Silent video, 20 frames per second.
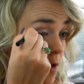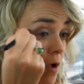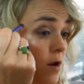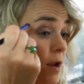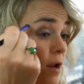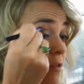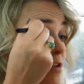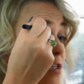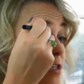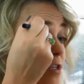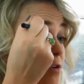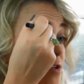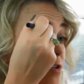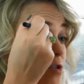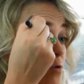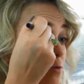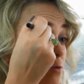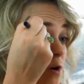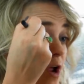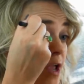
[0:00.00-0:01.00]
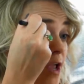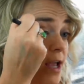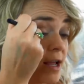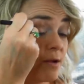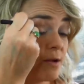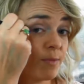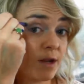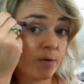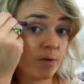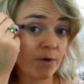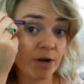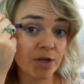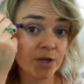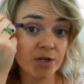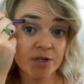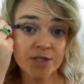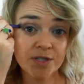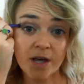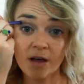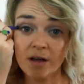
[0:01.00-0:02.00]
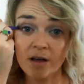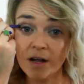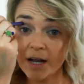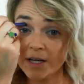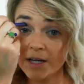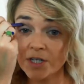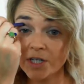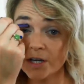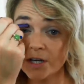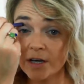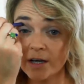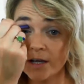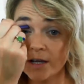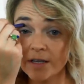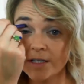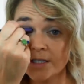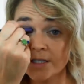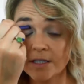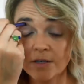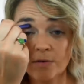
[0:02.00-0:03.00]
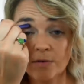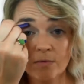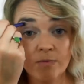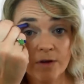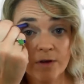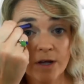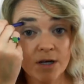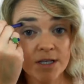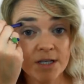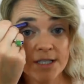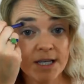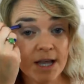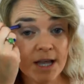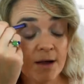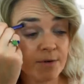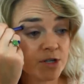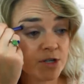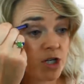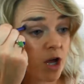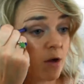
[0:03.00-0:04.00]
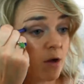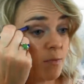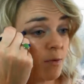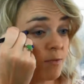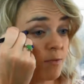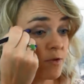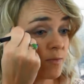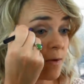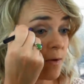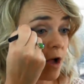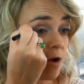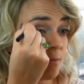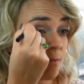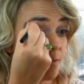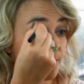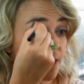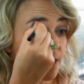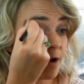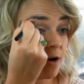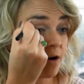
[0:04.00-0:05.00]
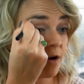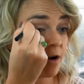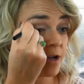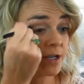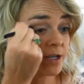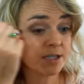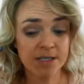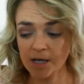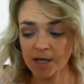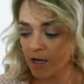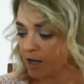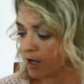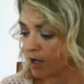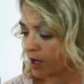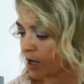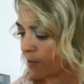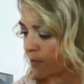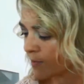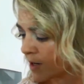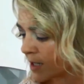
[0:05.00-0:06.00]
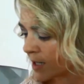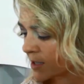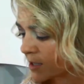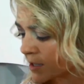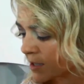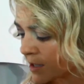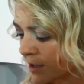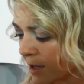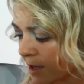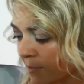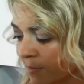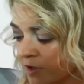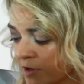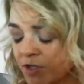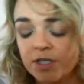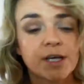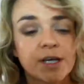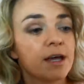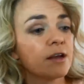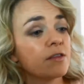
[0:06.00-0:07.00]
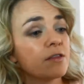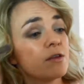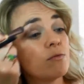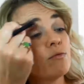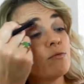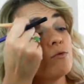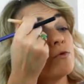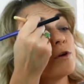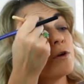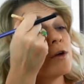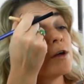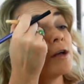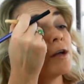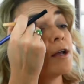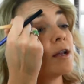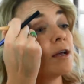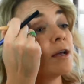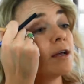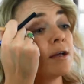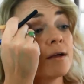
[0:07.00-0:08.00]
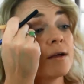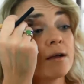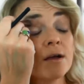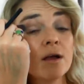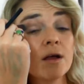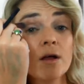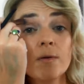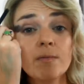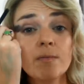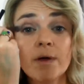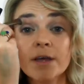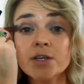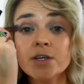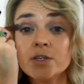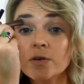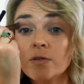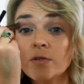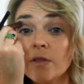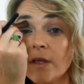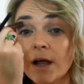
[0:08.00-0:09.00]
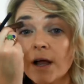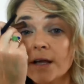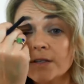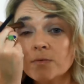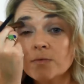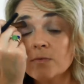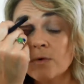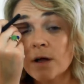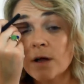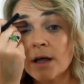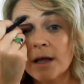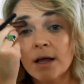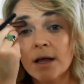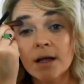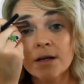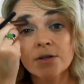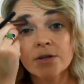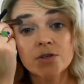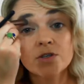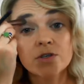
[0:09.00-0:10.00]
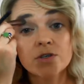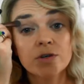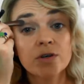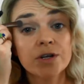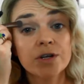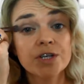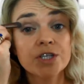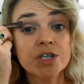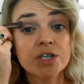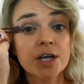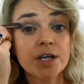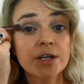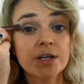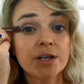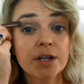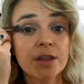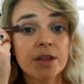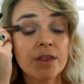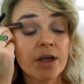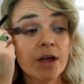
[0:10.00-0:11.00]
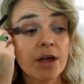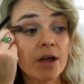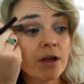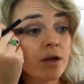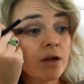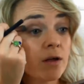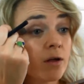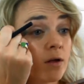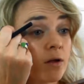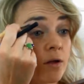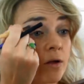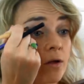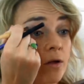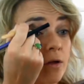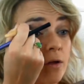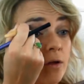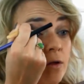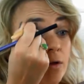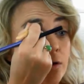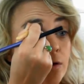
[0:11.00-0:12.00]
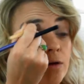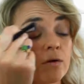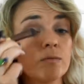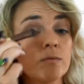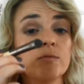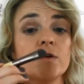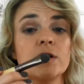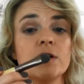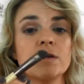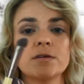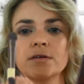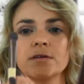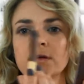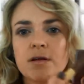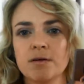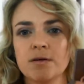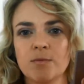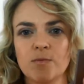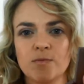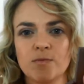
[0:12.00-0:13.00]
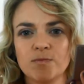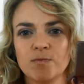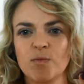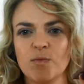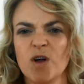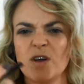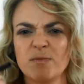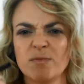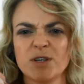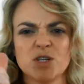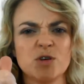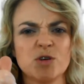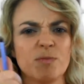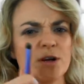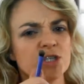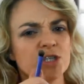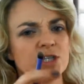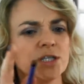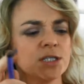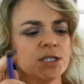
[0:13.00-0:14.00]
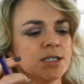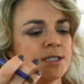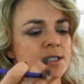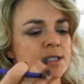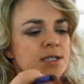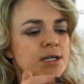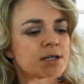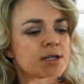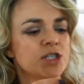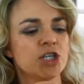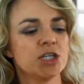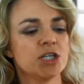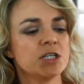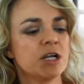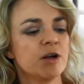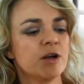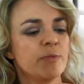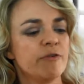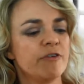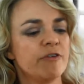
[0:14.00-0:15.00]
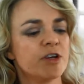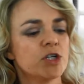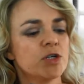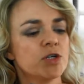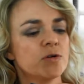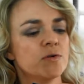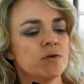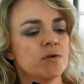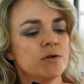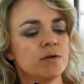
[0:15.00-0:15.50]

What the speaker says: Now this looks great in a minute. When I use the eyelash curlers, you'll really see how much it opens up my eyes. Let's take that brush again and really make sure that that is well and truly shaded in there. Brilliant. Working with 2 brushes, just like a professional.